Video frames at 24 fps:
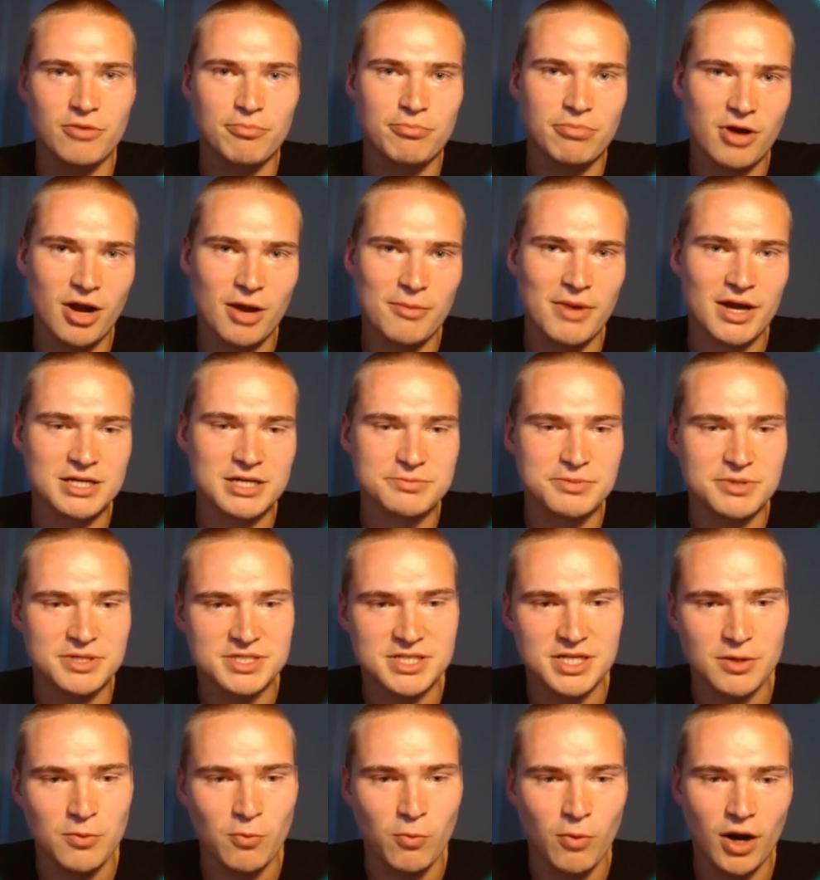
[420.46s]

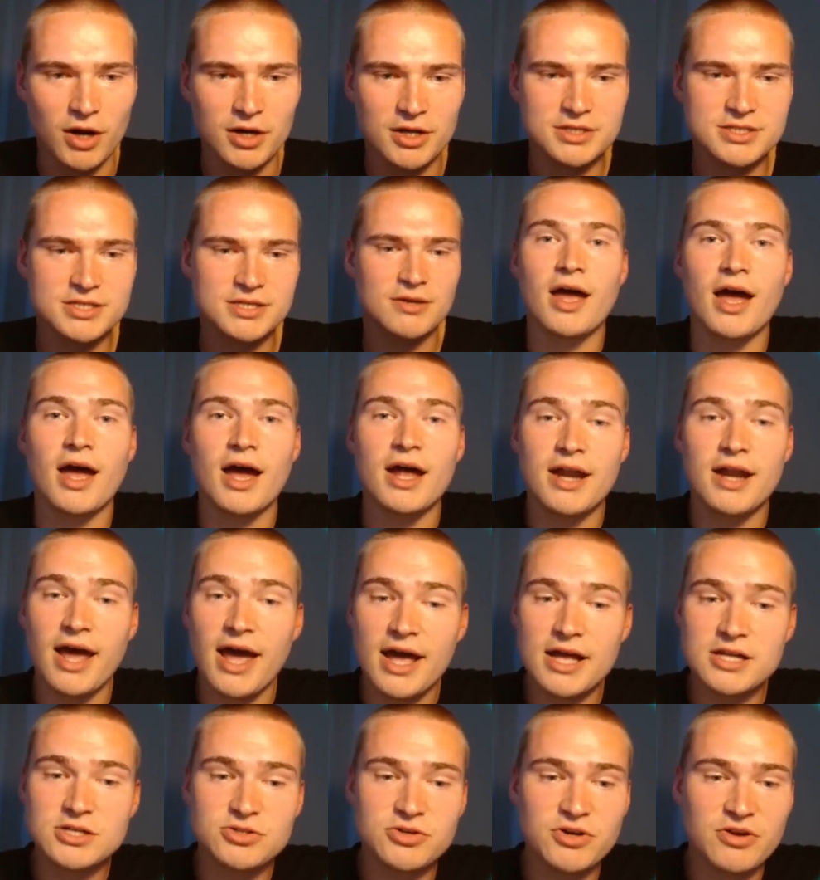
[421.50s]
PrimeXBT wallet, and the
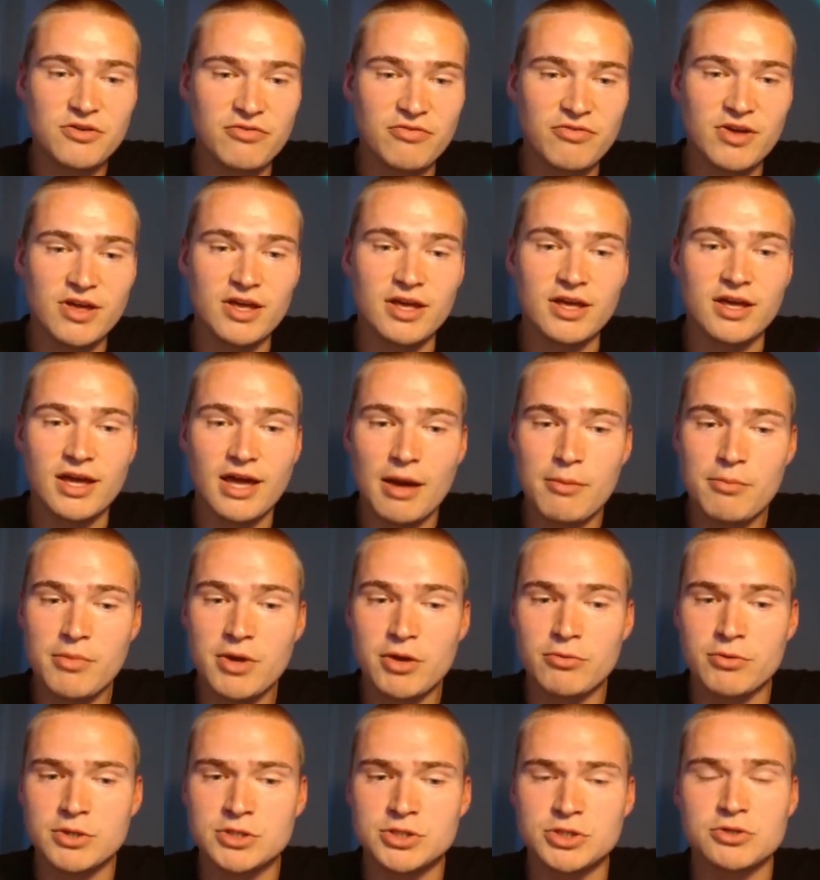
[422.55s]
entry fee can be
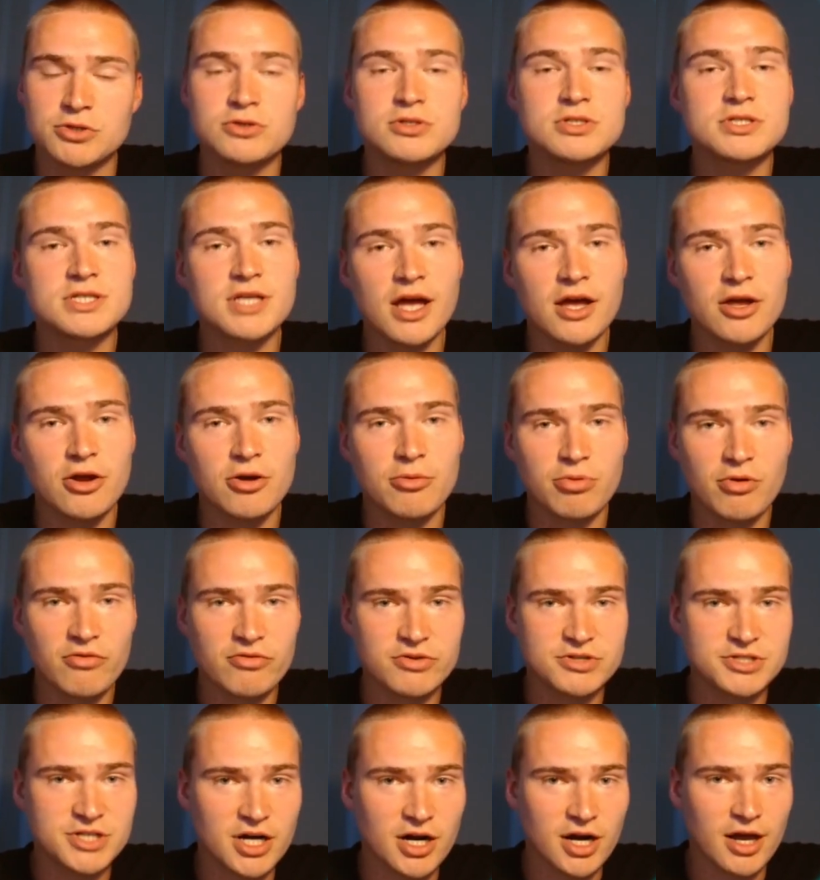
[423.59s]
reduced and your profit
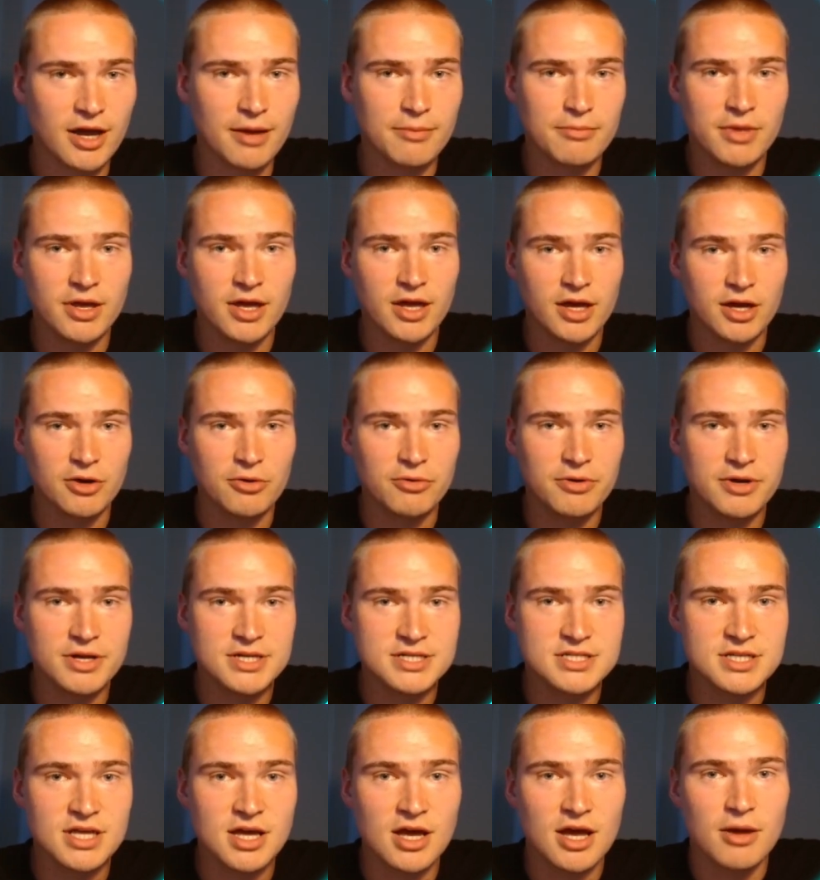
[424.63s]
share can be
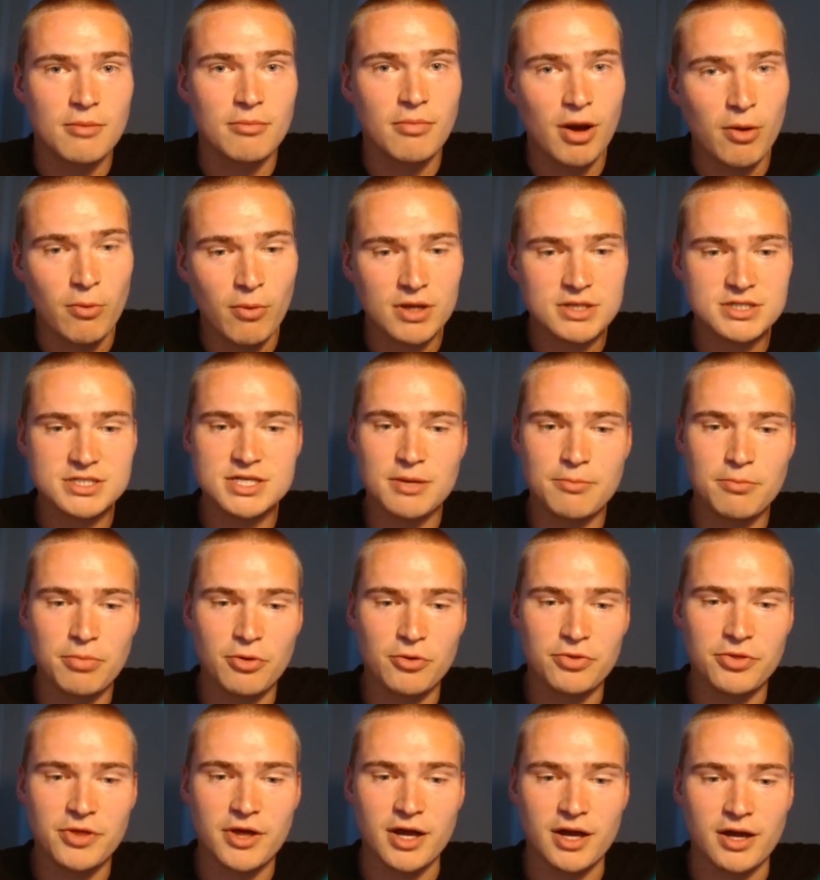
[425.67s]
increased by one simple
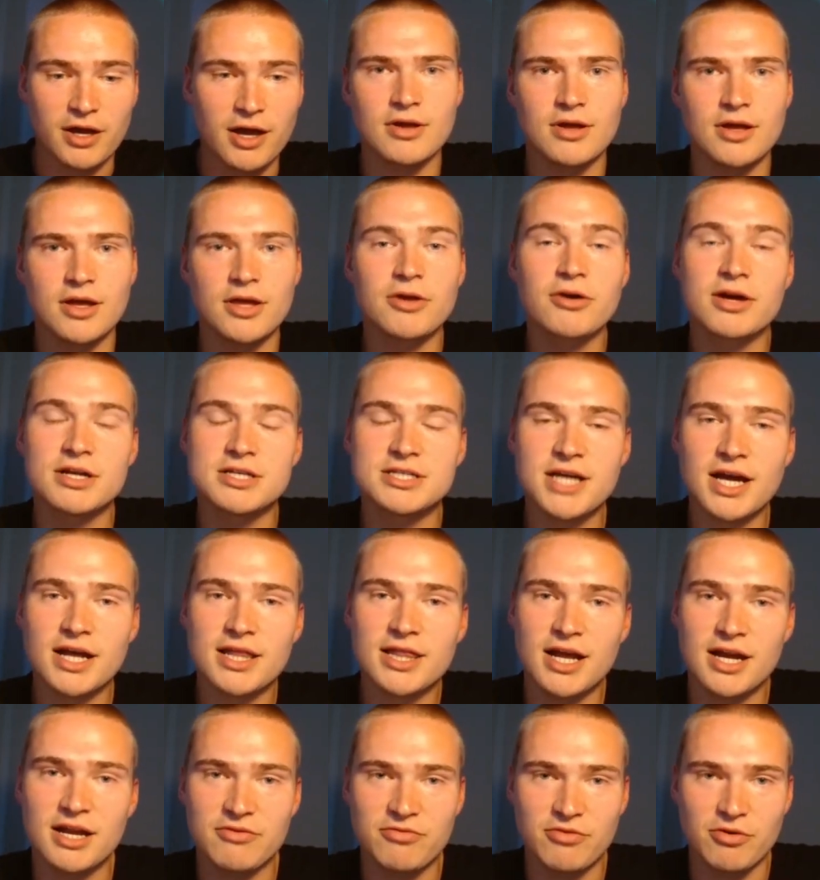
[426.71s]
thing, and you can check
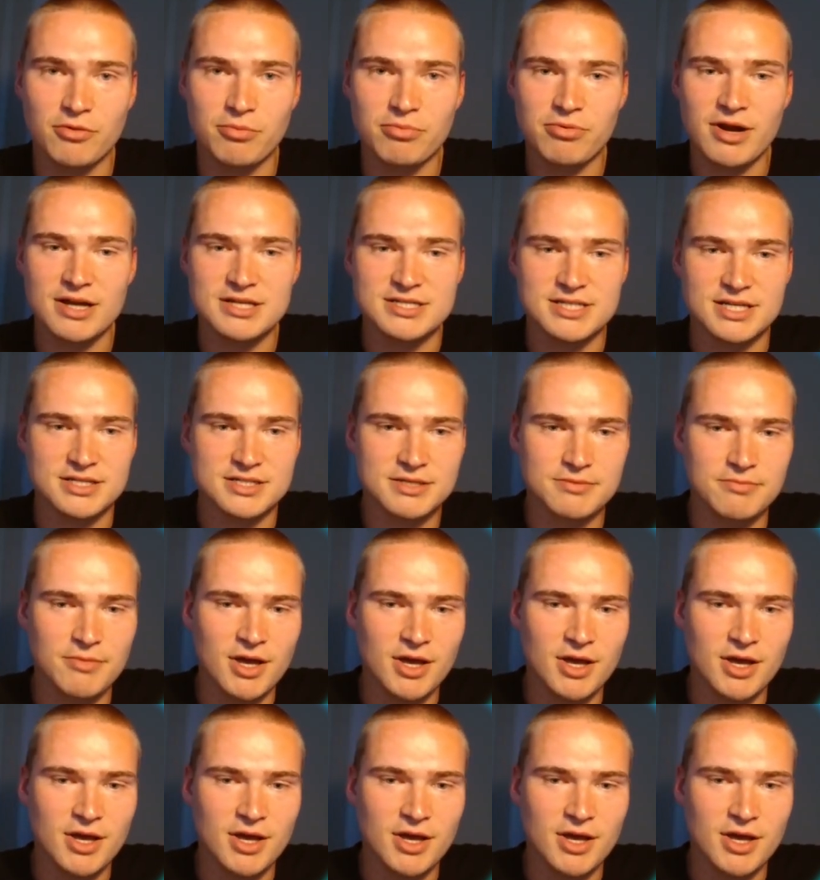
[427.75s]
that if you press it.